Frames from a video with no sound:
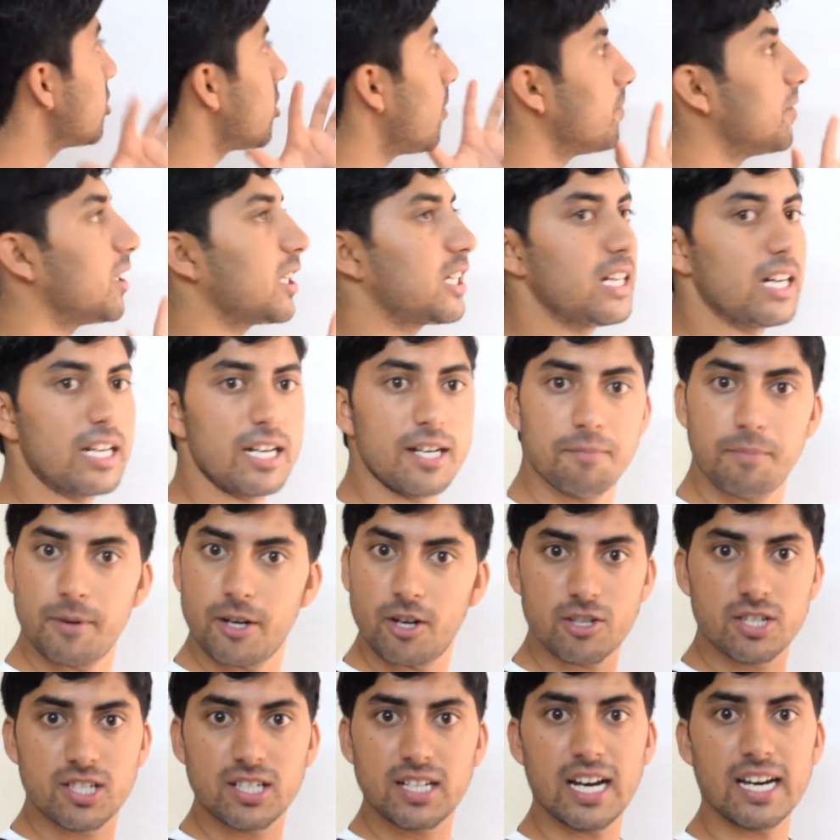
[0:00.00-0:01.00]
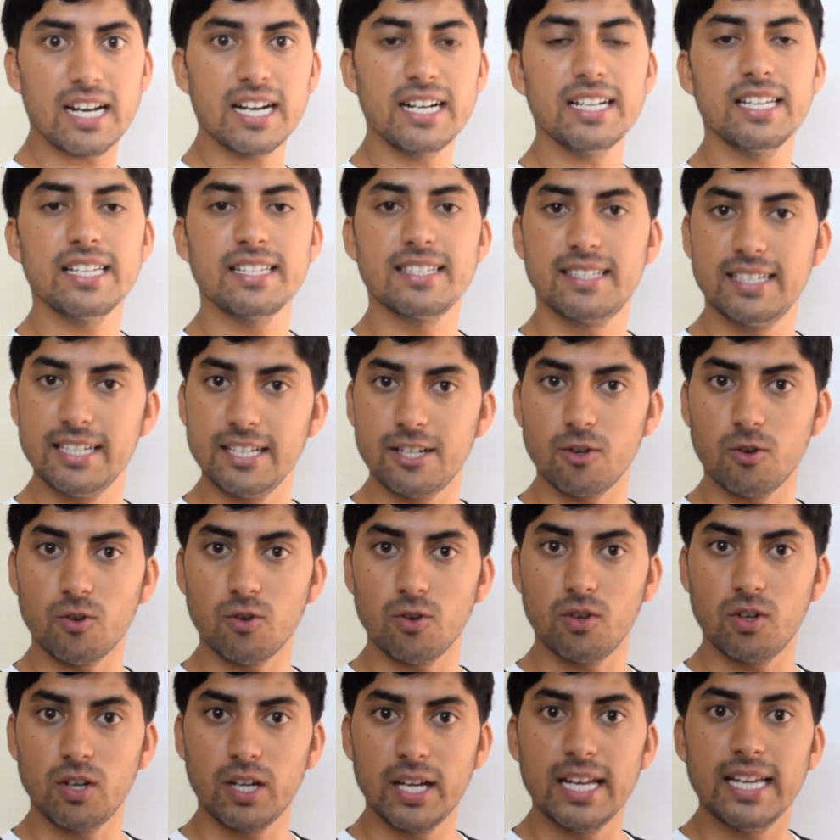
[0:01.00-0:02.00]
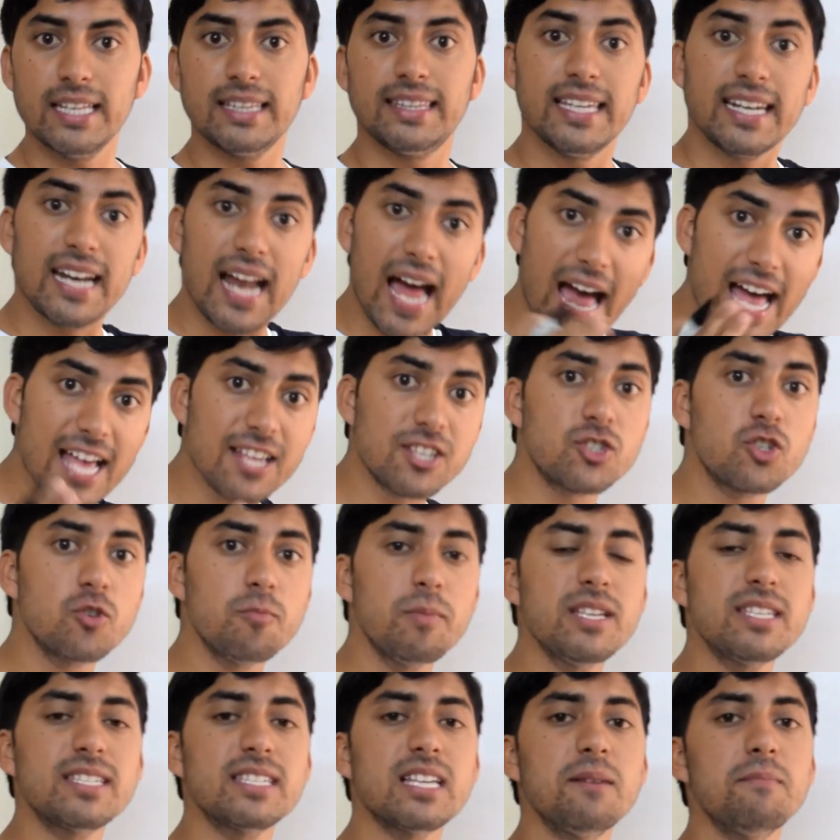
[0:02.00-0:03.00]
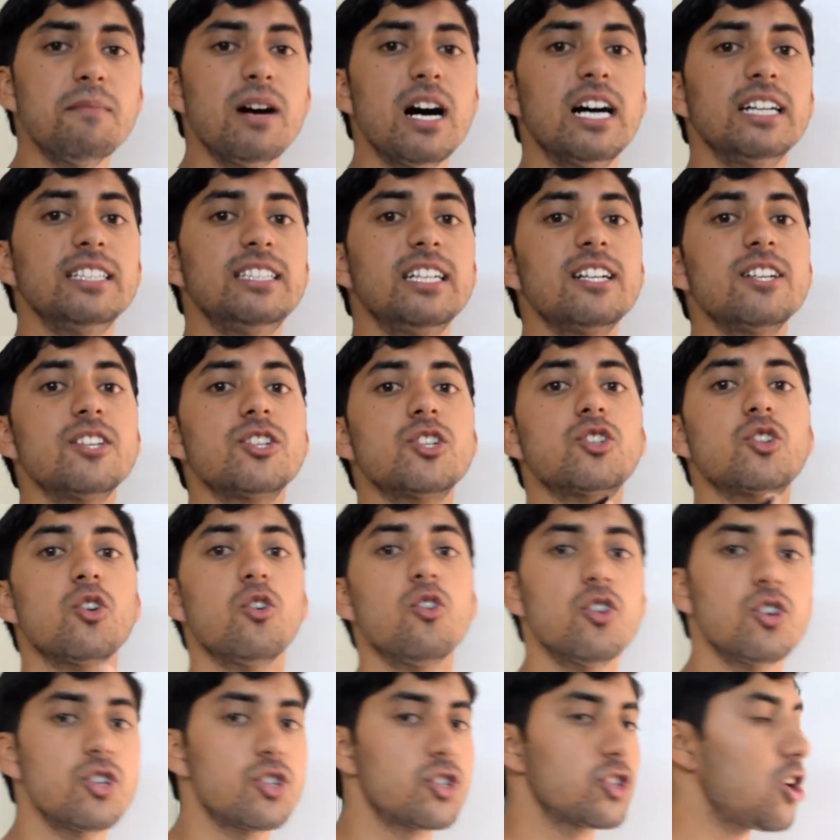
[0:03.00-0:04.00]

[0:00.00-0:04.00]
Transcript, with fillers: of the current, because current is 0. There has to be some other source